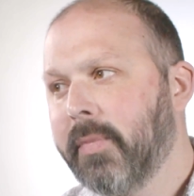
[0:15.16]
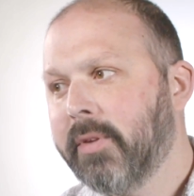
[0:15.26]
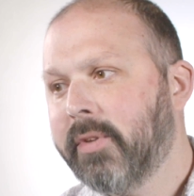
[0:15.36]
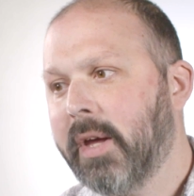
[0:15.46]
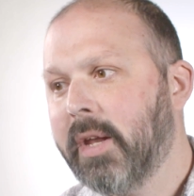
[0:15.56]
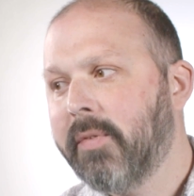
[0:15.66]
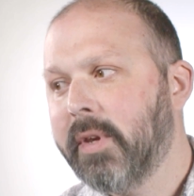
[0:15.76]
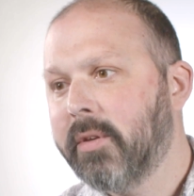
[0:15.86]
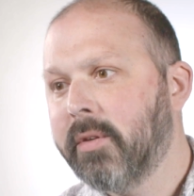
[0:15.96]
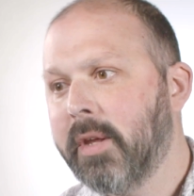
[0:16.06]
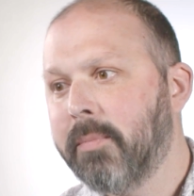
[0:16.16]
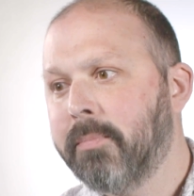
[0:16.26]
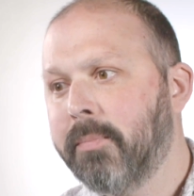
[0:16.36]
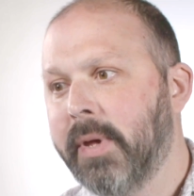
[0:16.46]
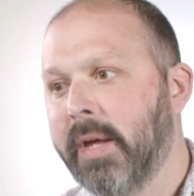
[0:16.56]
Started having in
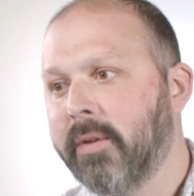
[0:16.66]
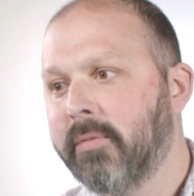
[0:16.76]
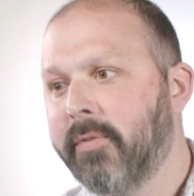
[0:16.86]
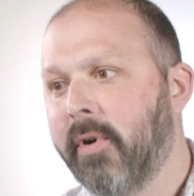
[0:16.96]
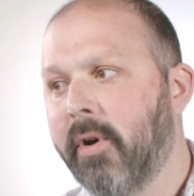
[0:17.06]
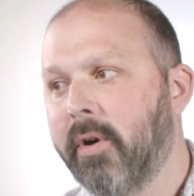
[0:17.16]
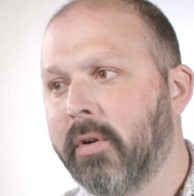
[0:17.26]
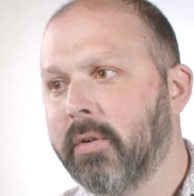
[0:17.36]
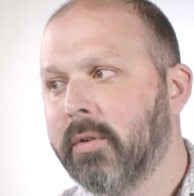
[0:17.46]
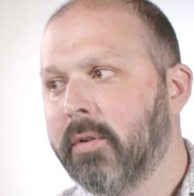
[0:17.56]
pain for